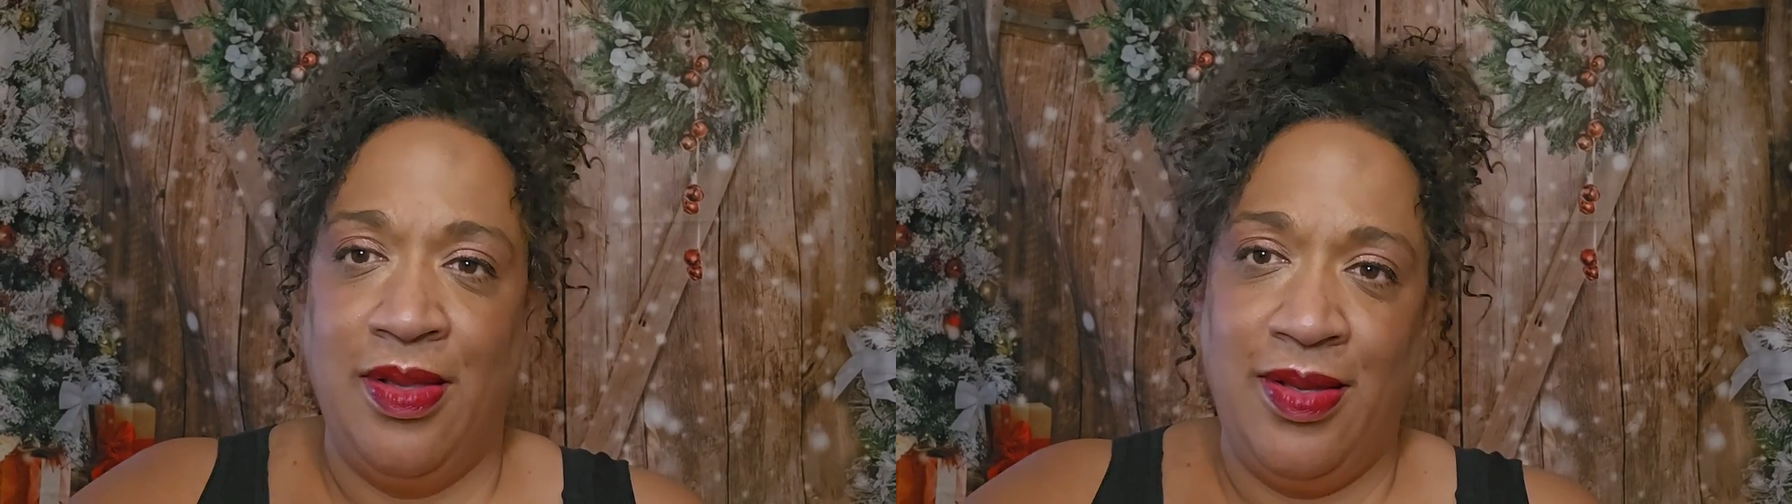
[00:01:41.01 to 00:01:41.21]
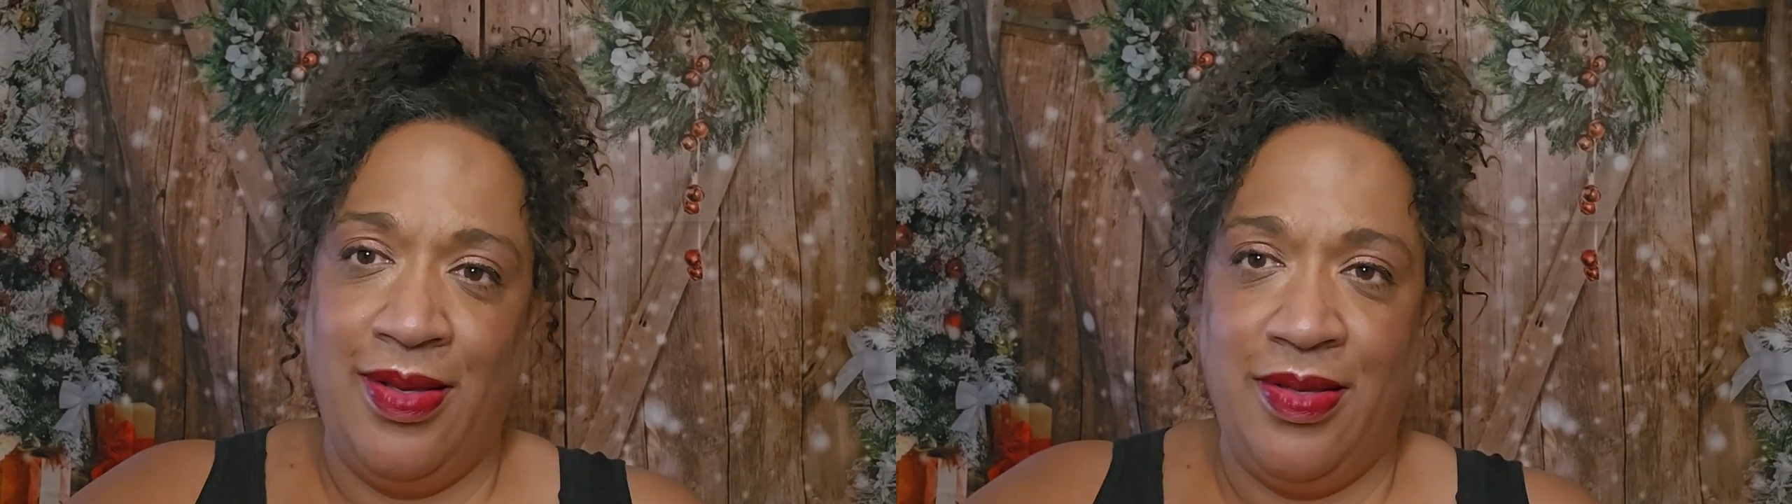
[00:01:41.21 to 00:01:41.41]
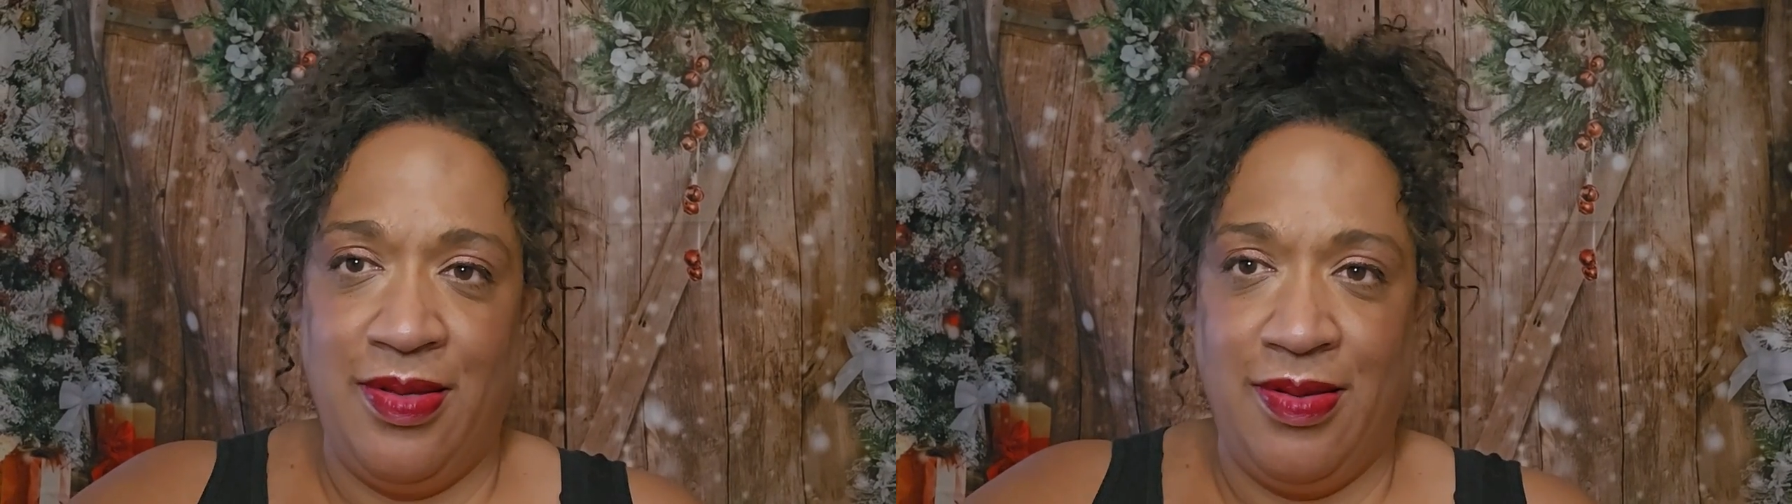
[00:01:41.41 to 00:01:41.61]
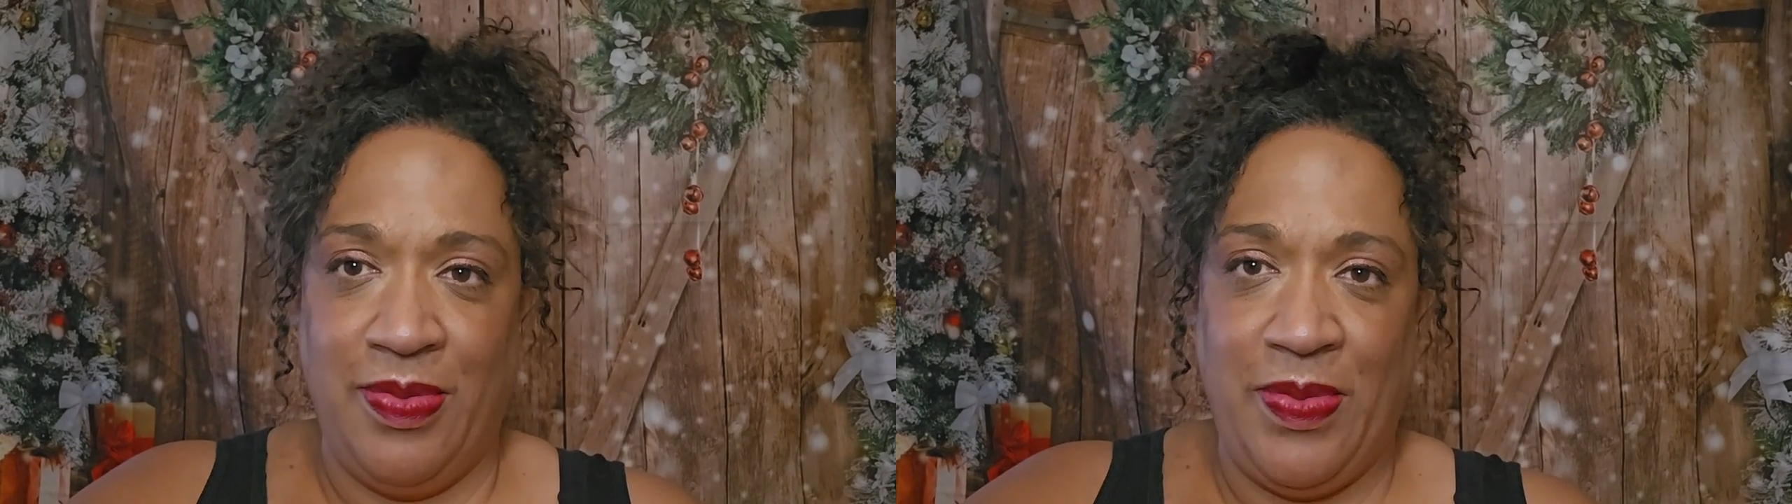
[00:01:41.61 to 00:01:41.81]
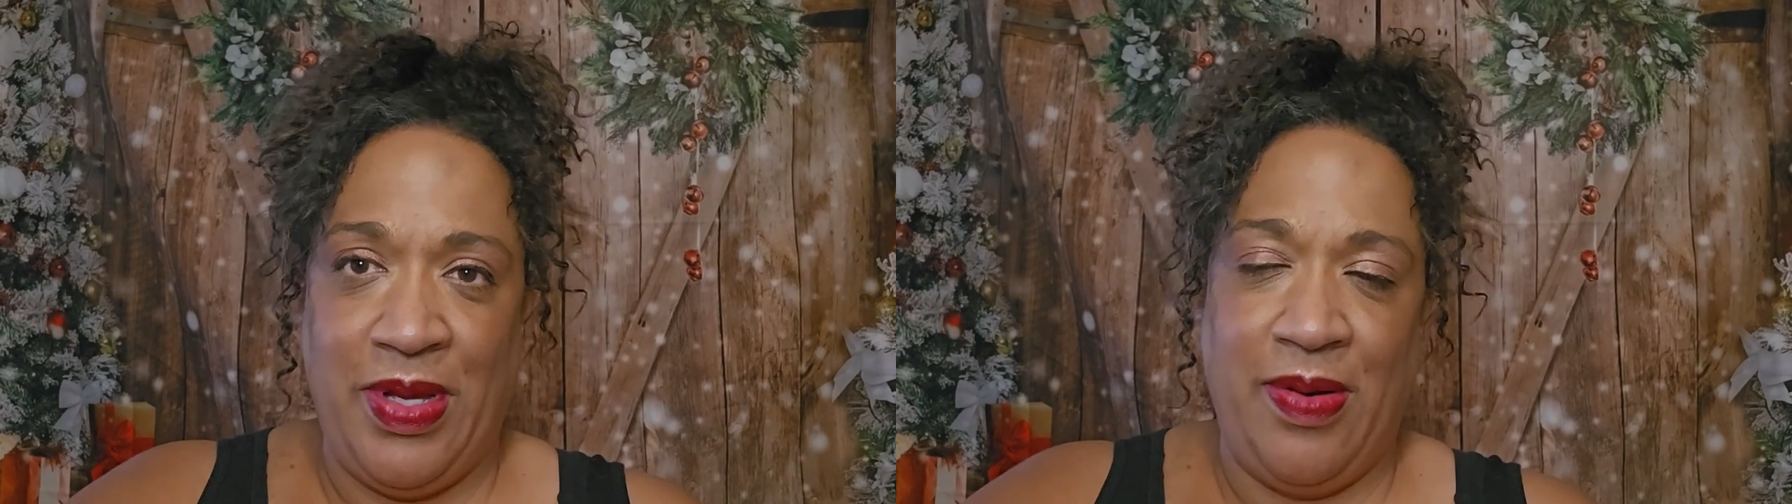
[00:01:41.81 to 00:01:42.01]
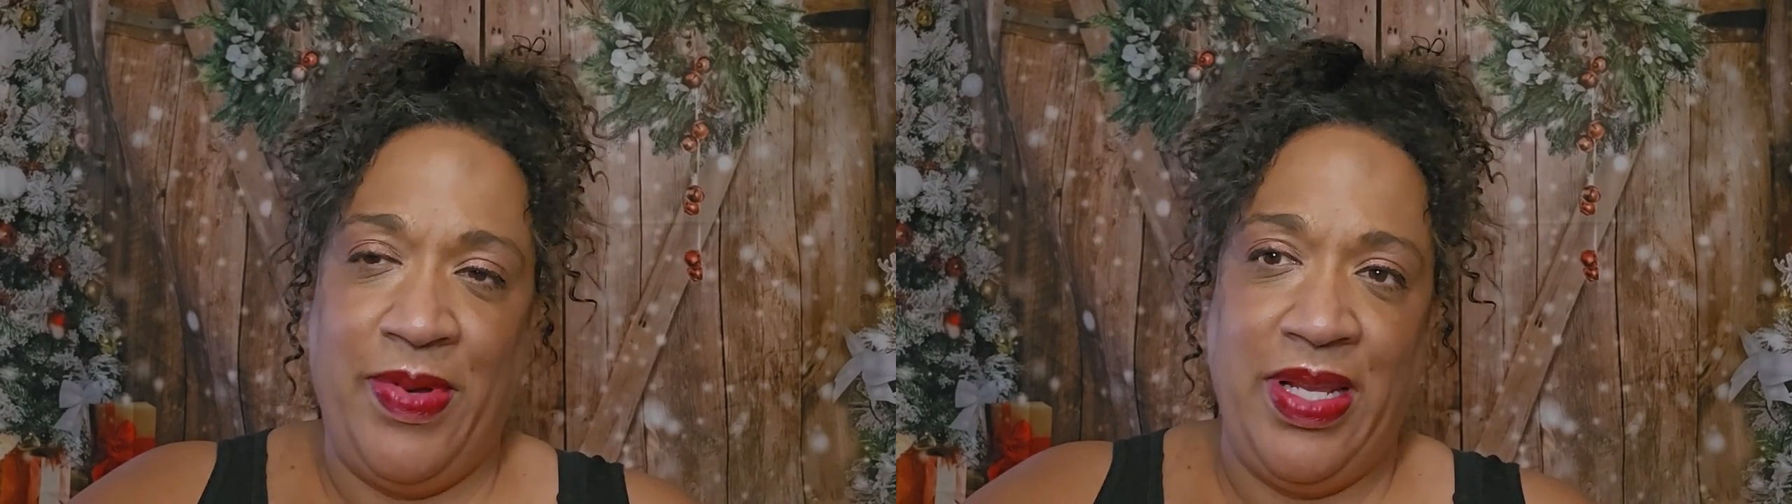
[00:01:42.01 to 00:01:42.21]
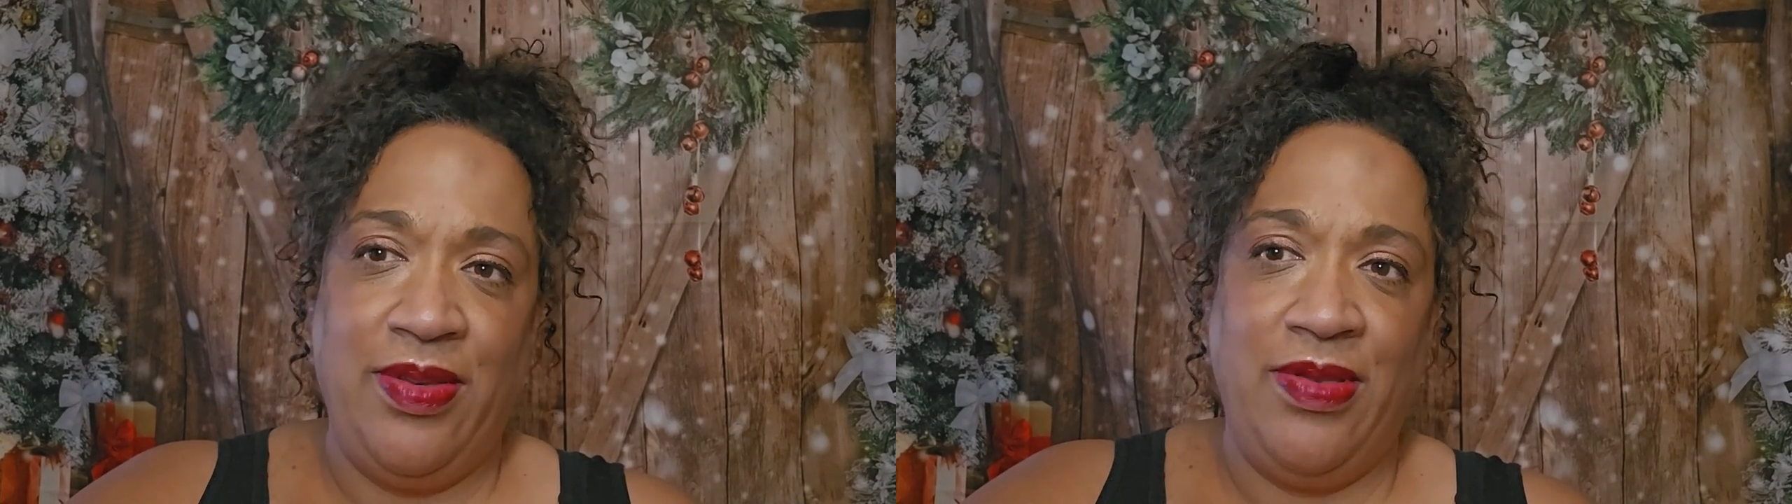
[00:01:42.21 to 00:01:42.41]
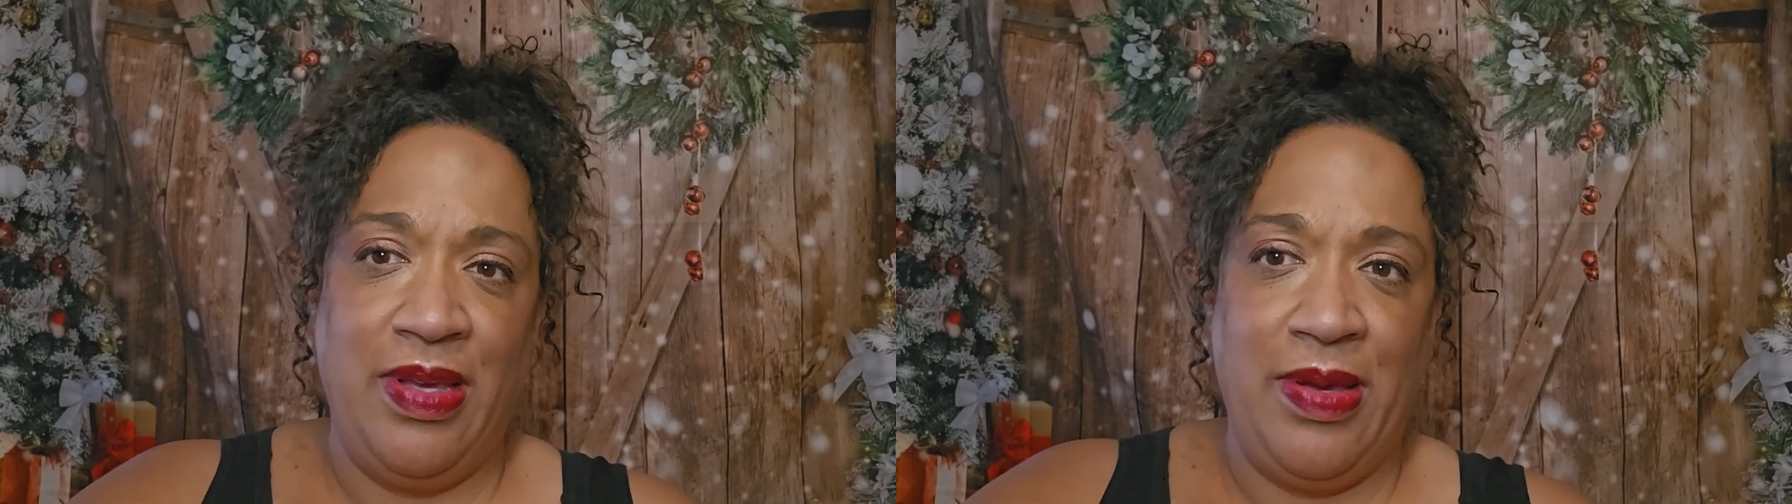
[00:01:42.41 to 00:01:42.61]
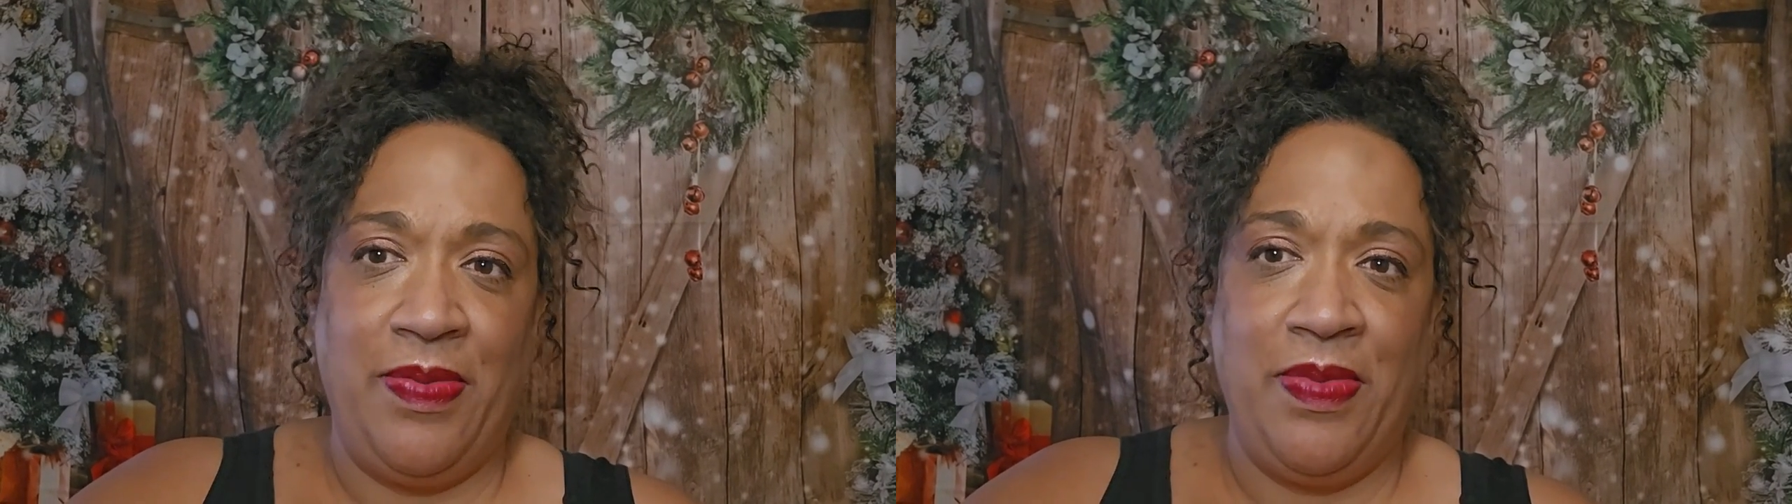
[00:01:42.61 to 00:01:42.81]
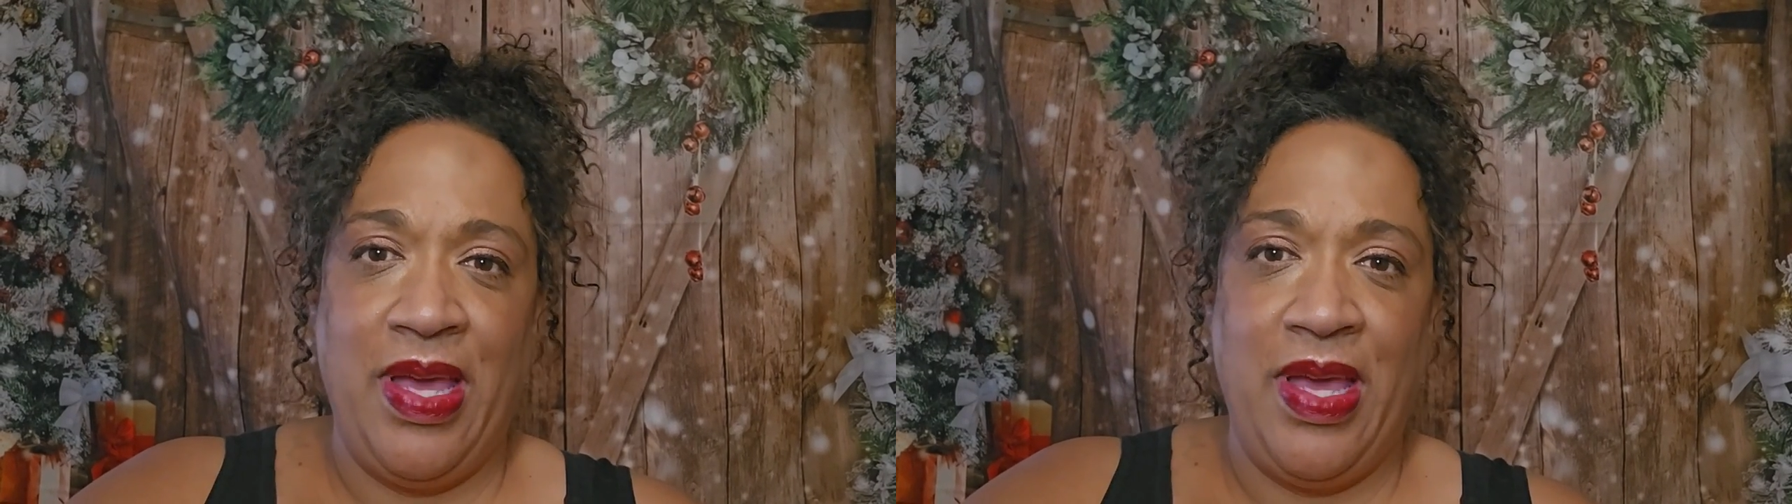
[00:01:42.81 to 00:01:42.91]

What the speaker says: It's a little bit better, but I do think I